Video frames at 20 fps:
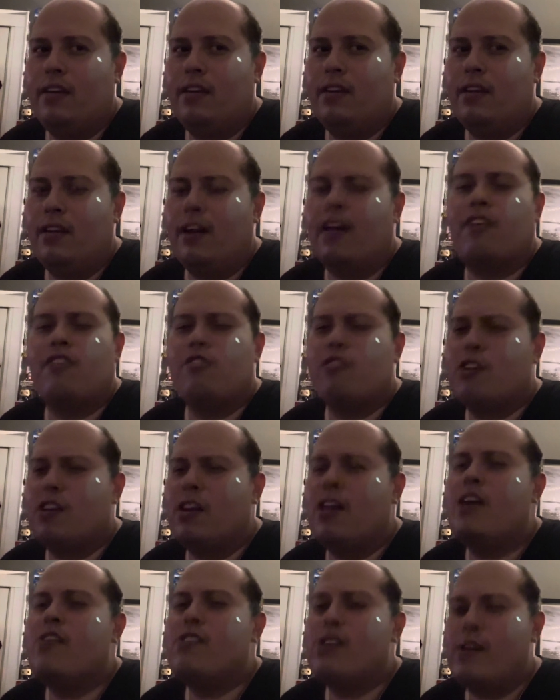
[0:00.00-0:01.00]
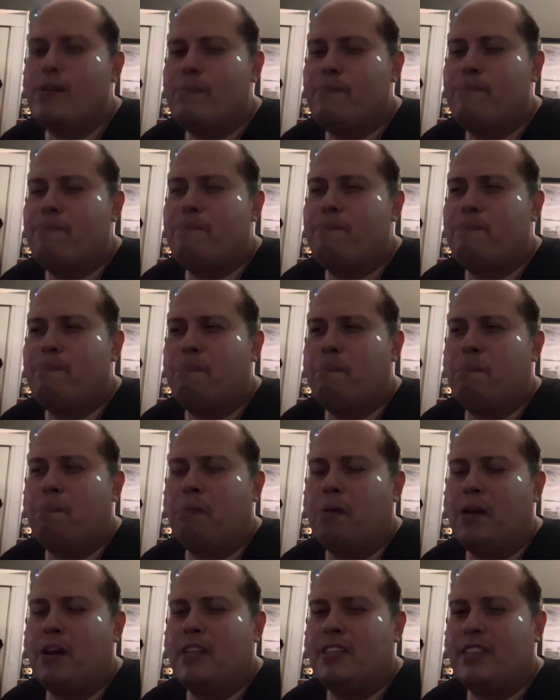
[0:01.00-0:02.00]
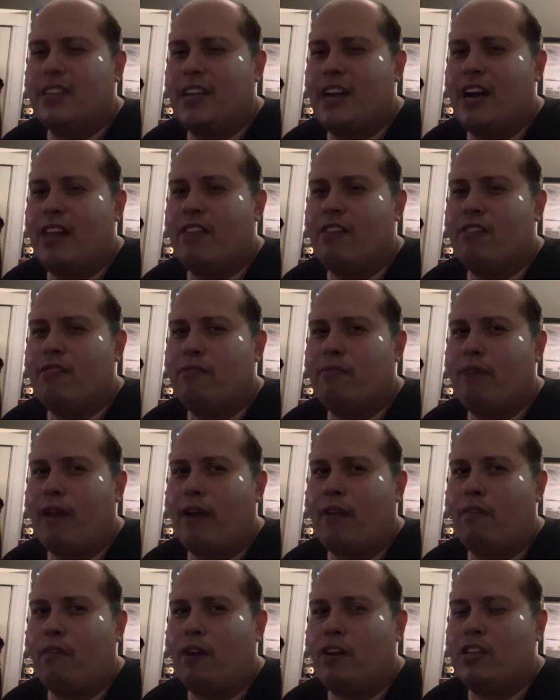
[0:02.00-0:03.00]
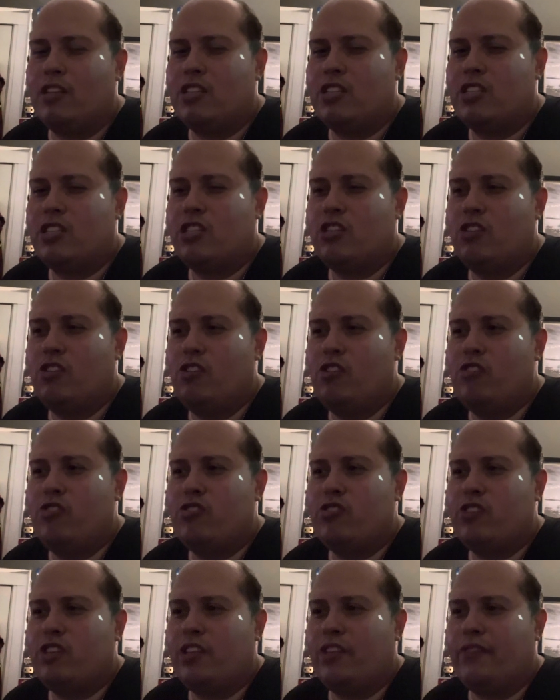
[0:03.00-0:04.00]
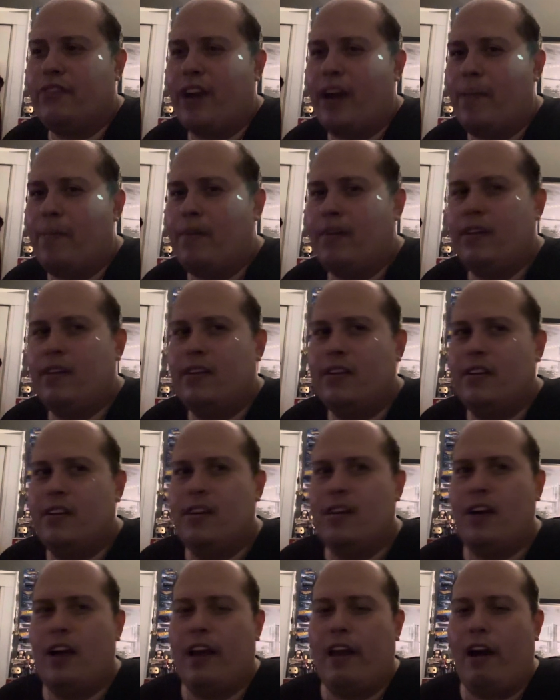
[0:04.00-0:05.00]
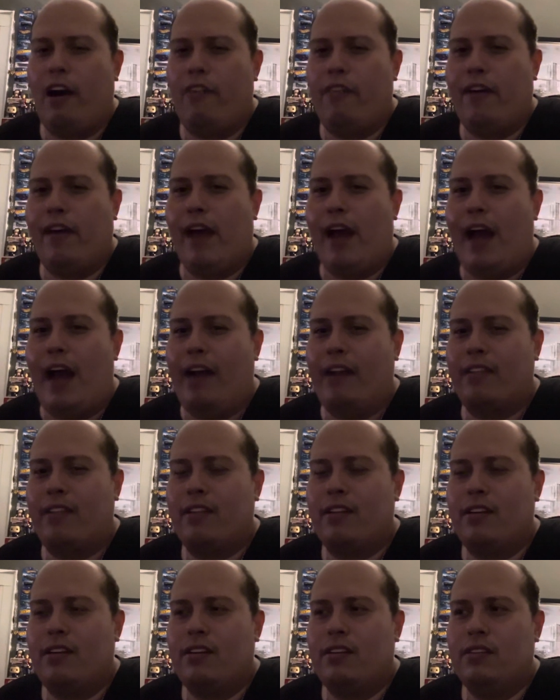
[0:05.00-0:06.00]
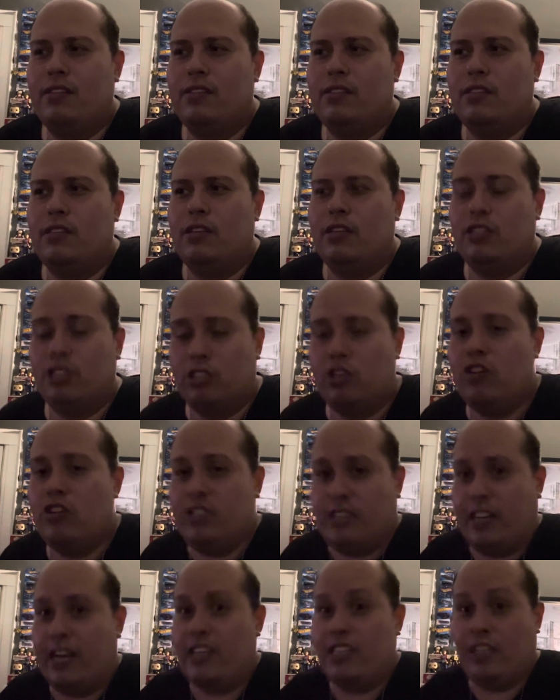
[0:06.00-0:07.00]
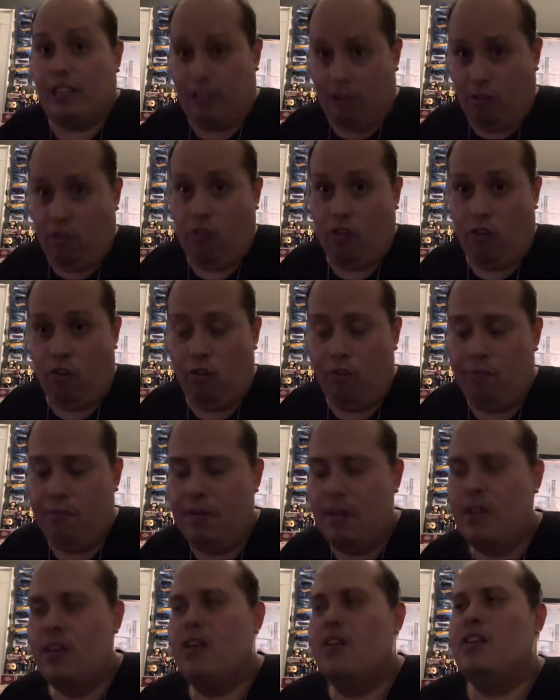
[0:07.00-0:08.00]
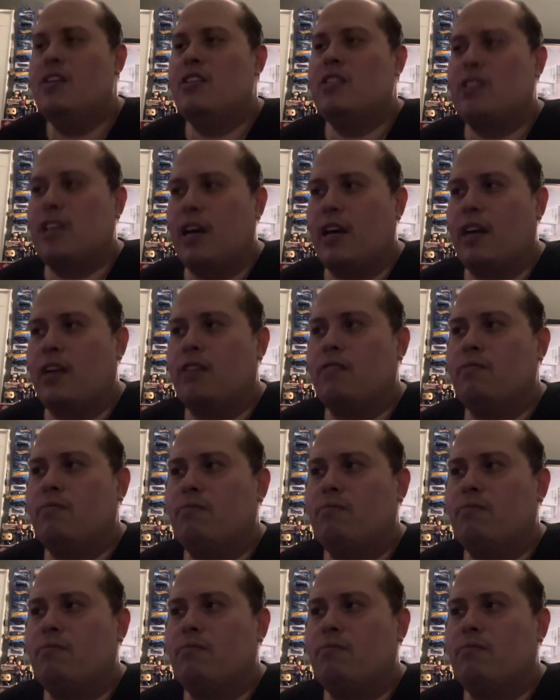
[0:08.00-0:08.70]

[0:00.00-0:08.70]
like you can literally put it together like as soon as you see the family and how they act as soon as they get to their own home. It's like,